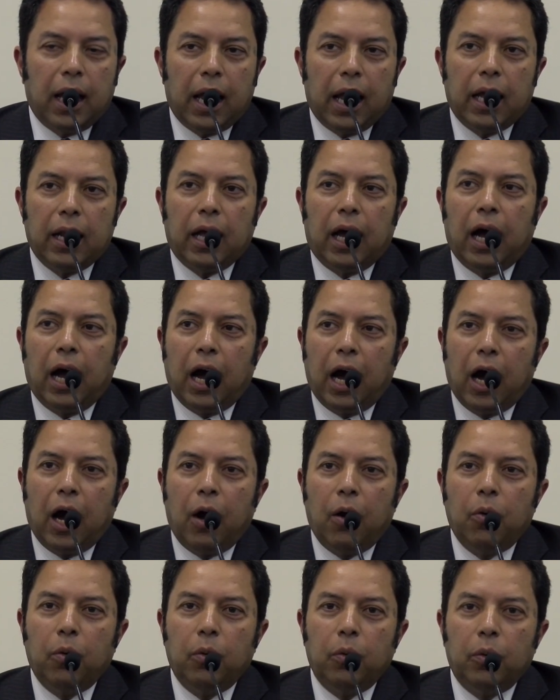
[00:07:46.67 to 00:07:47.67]
and
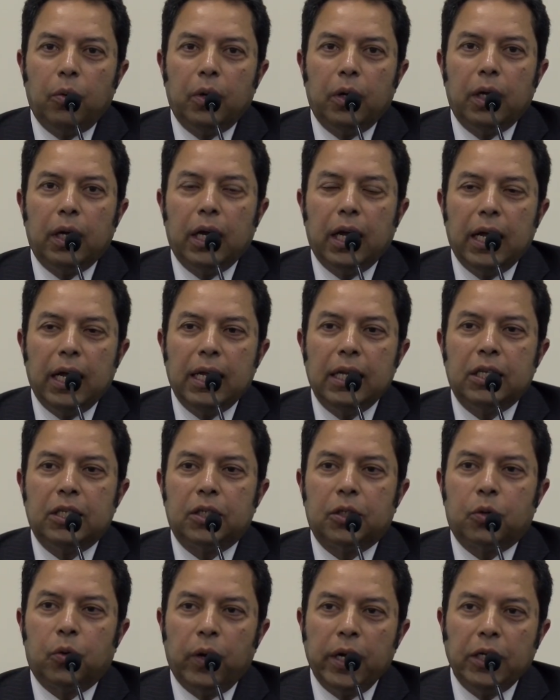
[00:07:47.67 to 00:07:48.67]
how it's
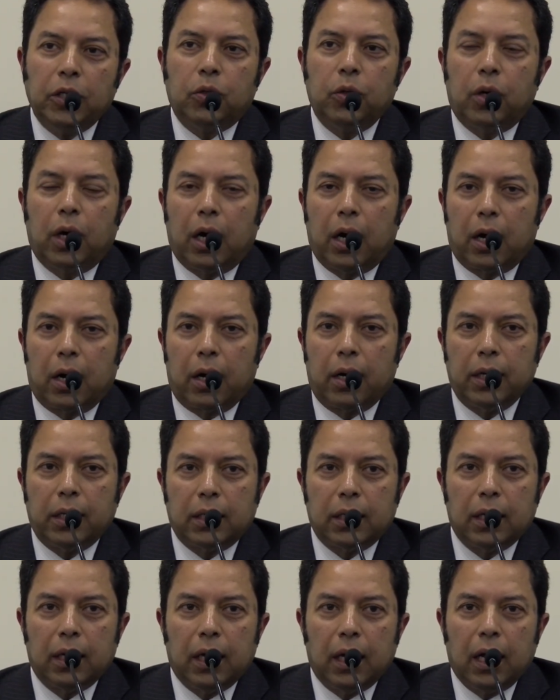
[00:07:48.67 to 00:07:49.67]
going to hurt
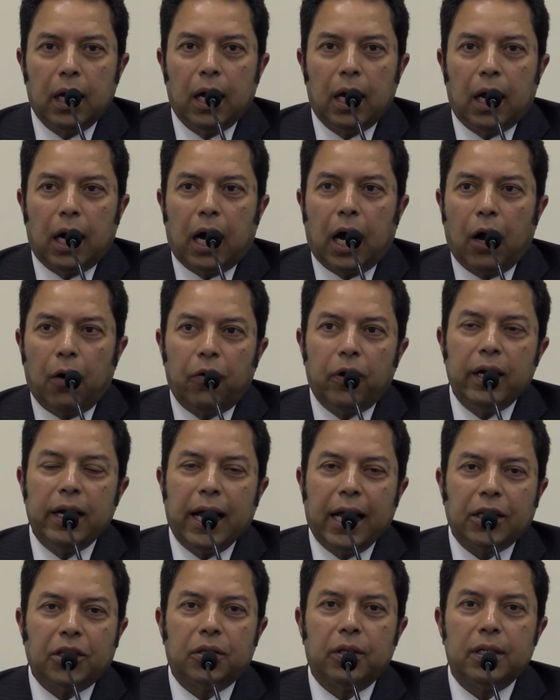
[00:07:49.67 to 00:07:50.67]
our
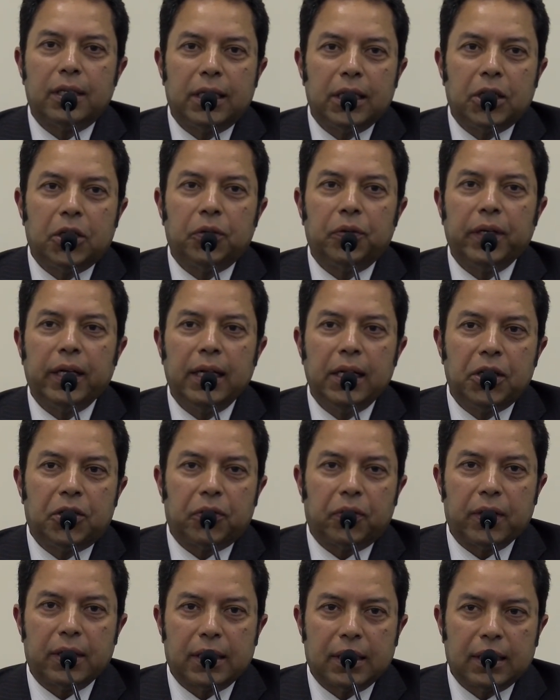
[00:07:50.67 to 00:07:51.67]
national security
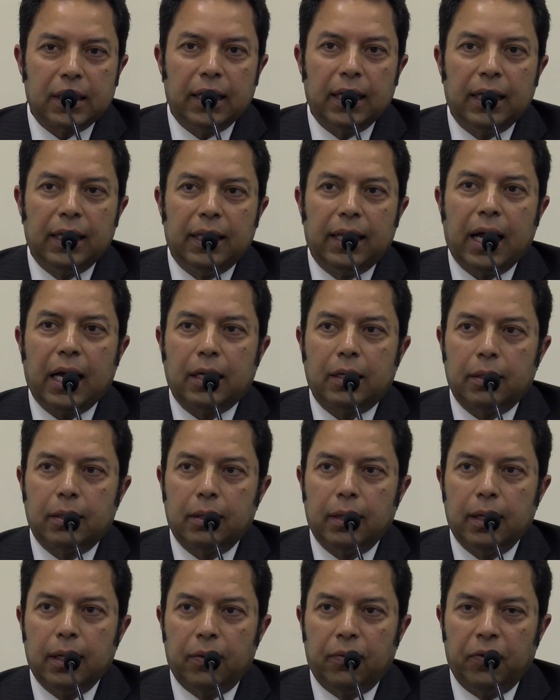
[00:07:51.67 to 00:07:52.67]
interest in that
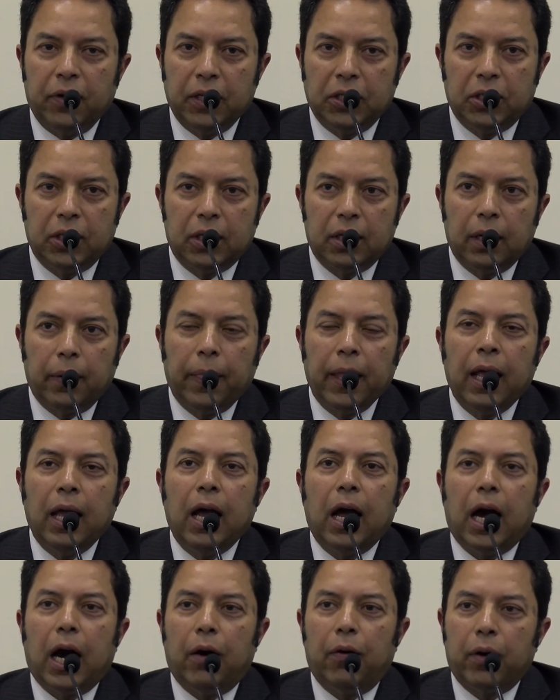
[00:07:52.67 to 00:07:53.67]
region.
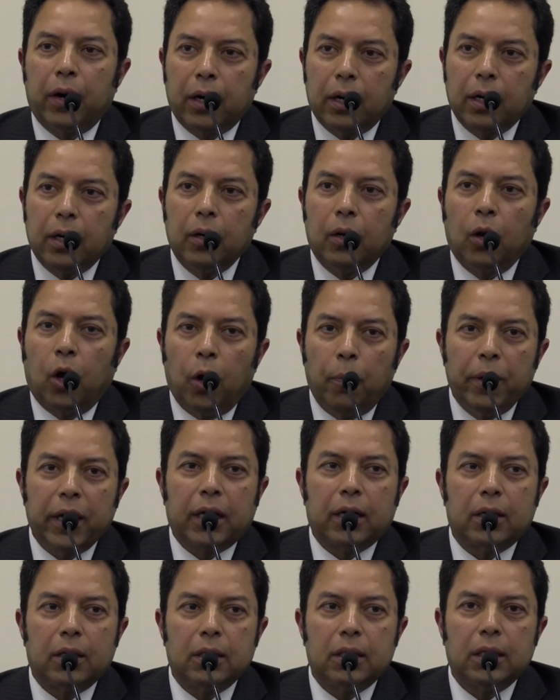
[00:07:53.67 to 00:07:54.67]
Our
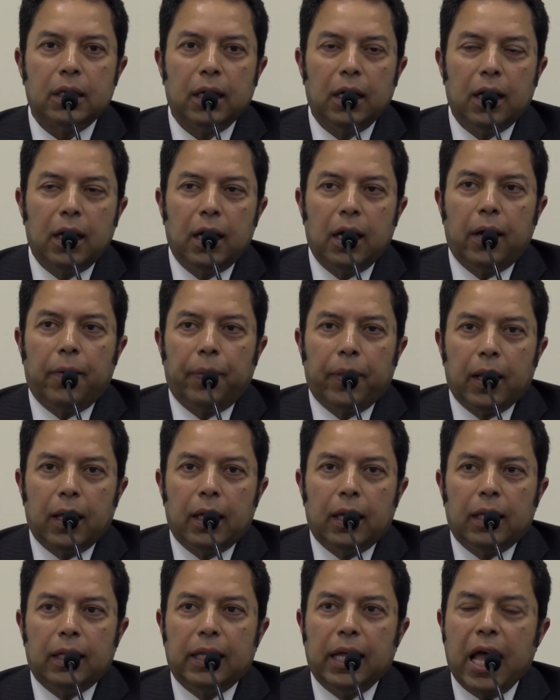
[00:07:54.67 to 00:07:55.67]
lawmakers,
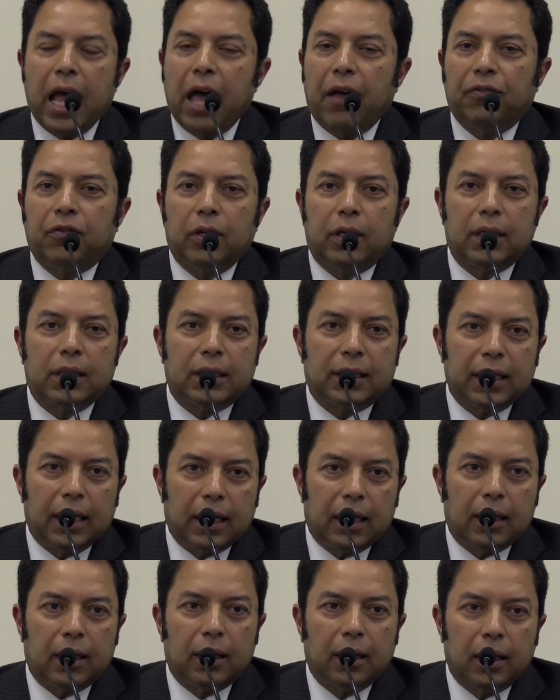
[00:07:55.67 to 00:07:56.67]
they have to understand.
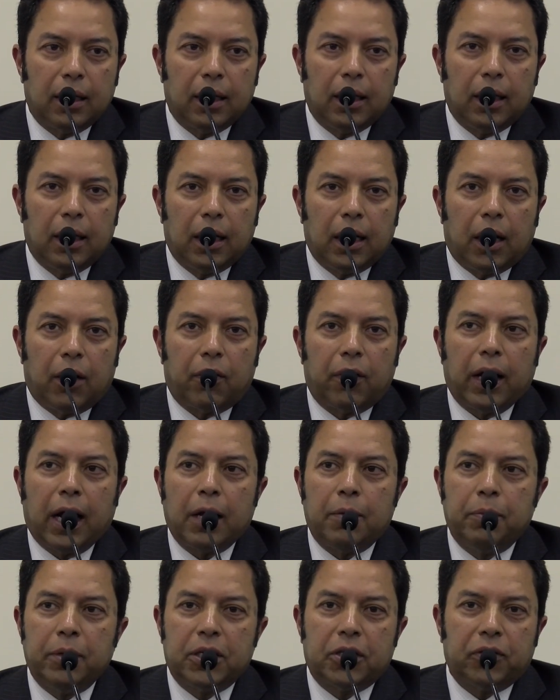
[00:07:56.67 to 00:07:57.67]
Our
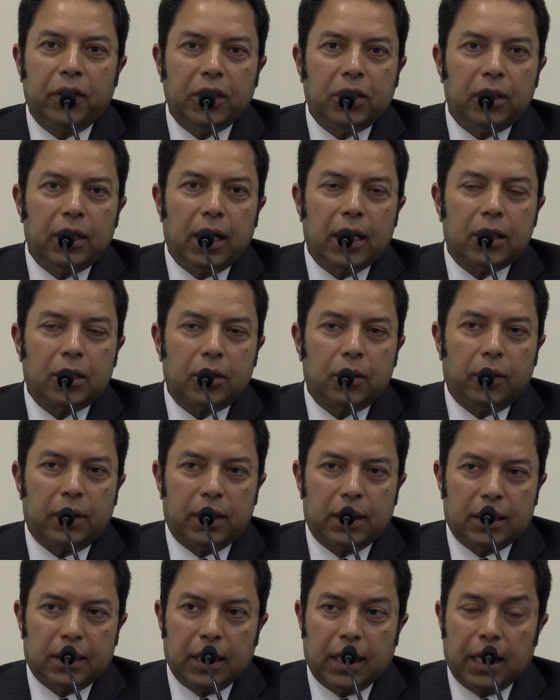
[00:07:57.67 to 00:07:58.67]
administration has to
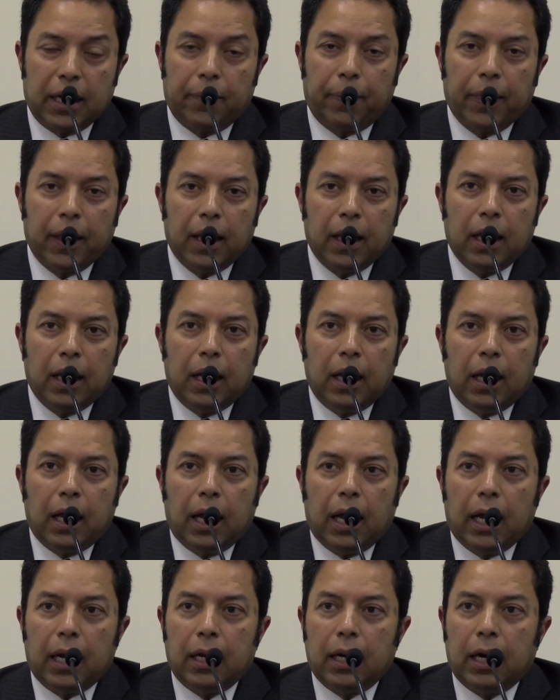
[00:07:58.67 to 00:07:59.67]
understand.
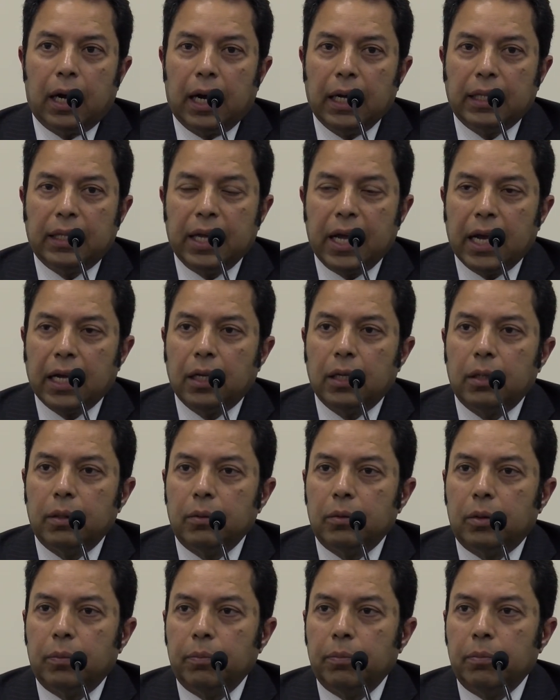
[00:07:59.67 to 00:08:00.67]
And I thank
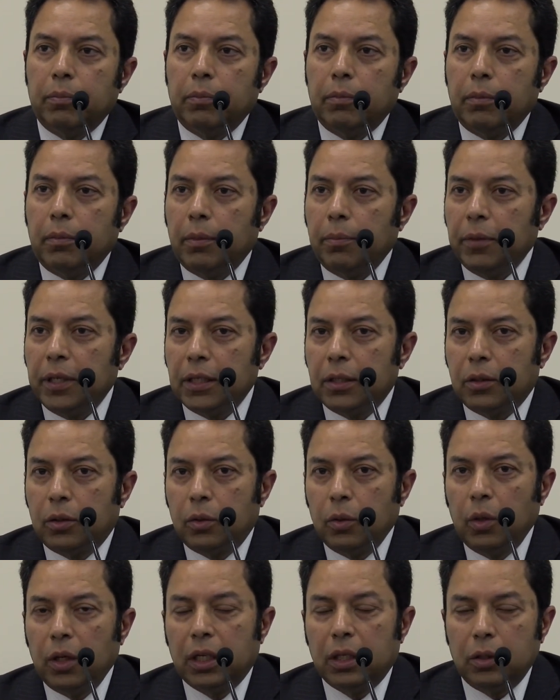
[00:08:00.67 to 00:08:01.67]
Ms.
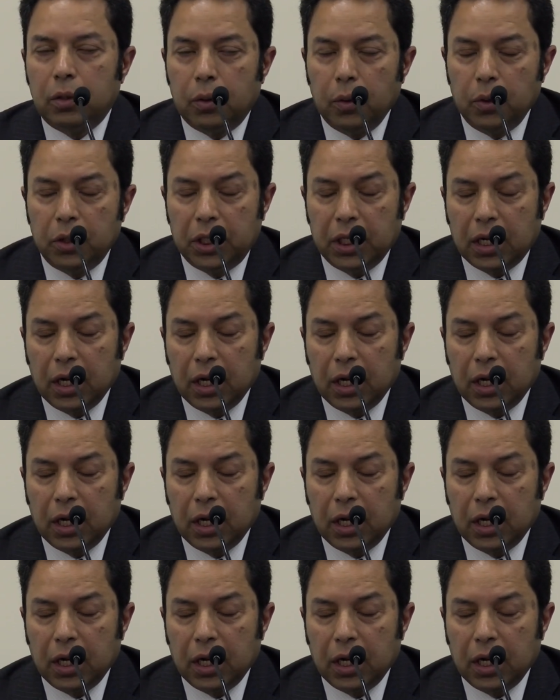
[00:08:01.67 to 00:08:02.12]
Tulsi